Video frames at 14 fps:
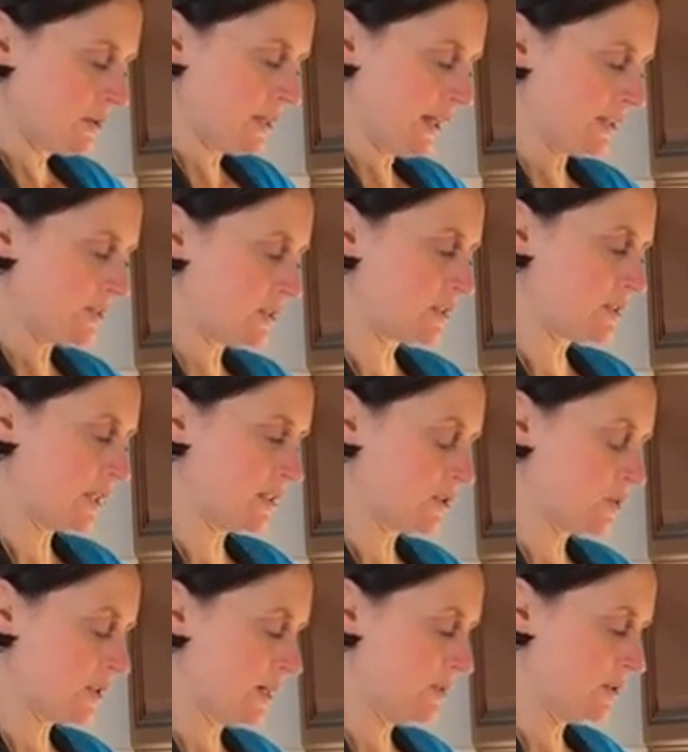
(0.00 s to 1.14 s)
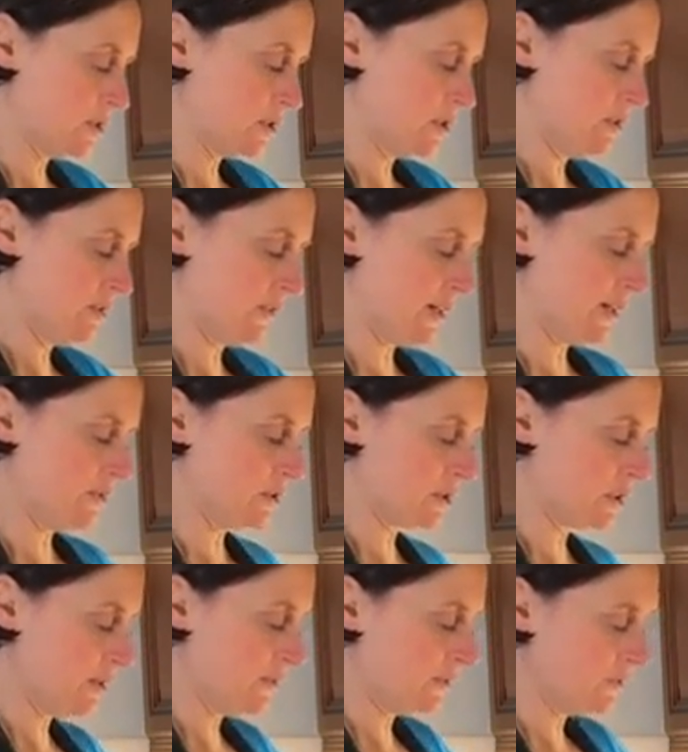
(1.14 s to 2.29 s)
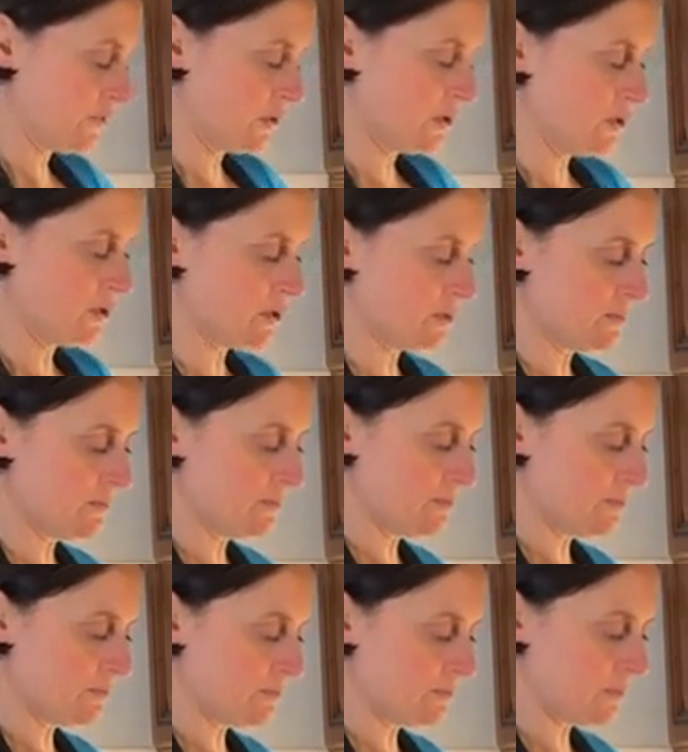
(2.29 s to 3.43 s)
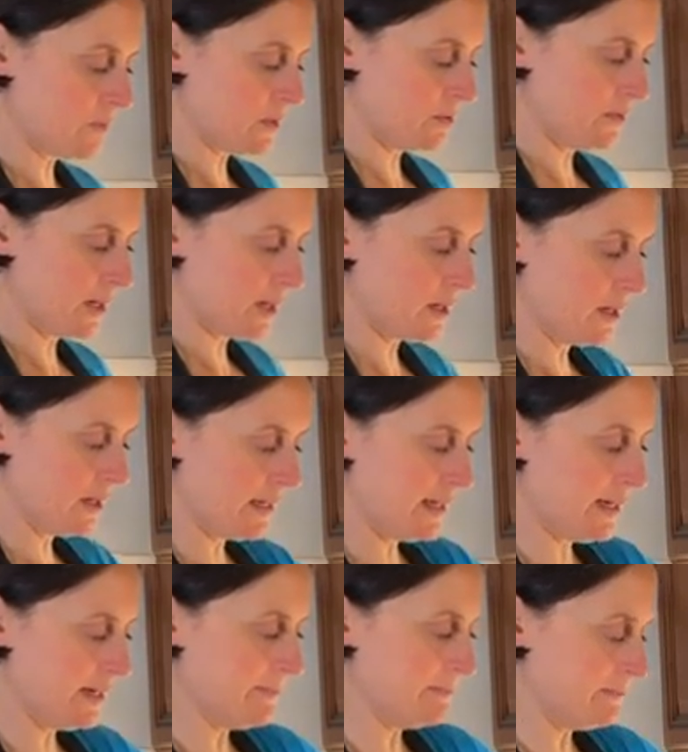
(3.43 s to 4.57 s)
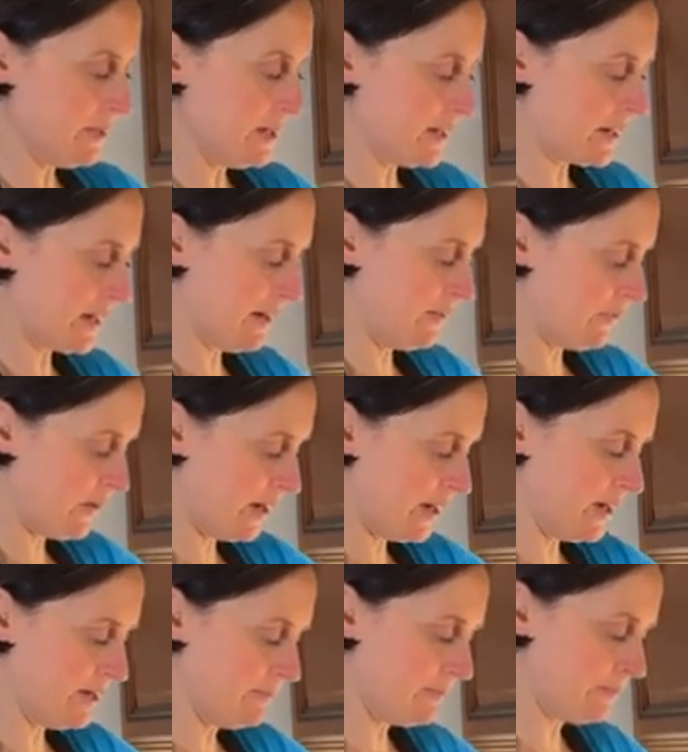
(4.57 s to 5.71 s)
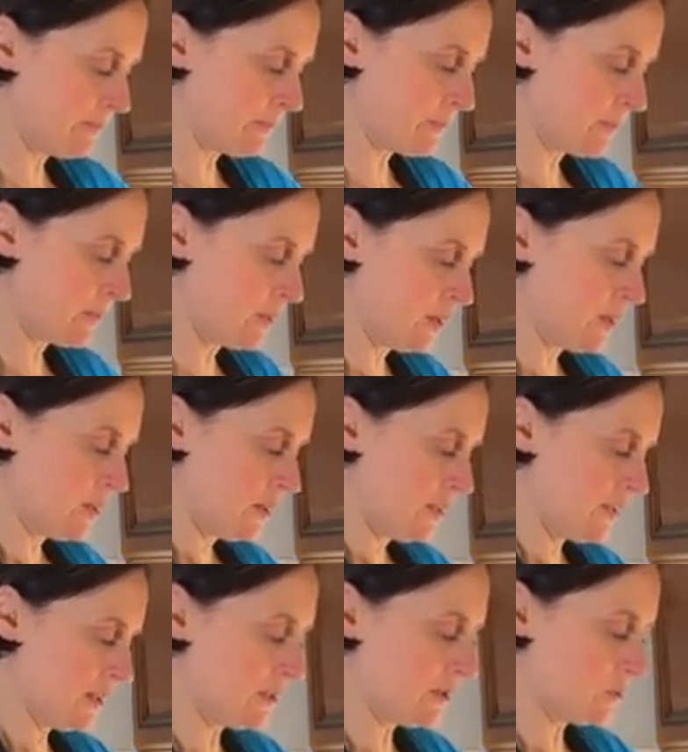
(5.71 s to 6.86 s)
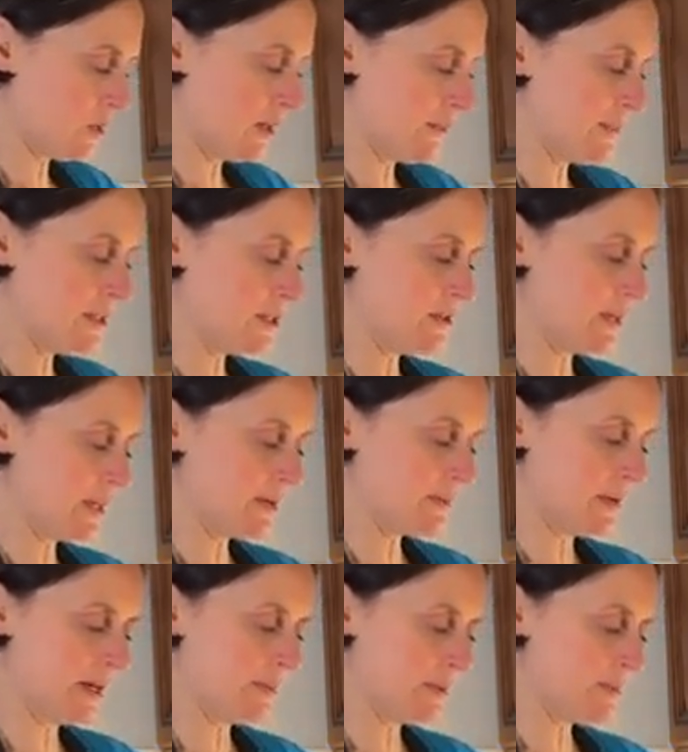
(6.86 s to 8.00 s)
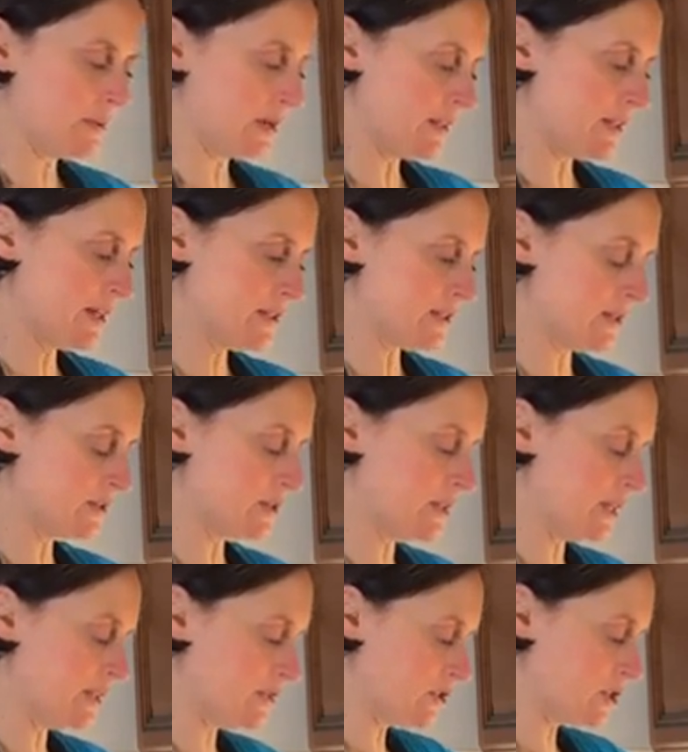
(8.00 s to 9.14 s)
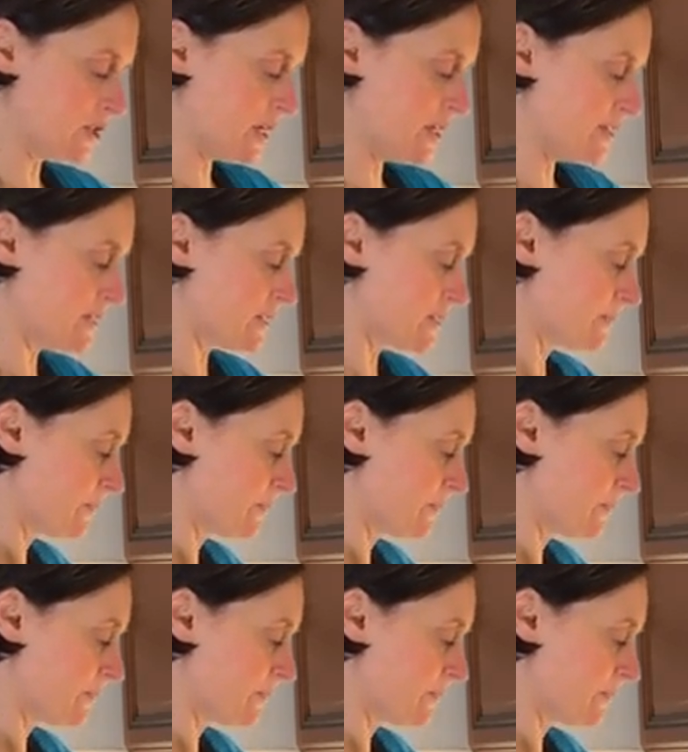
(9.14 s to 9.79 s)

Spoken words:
Yes, that's what I would do if I was serving food regularly in a cafe. This is what I'll be doing. I'll be putting this underneath the cheese.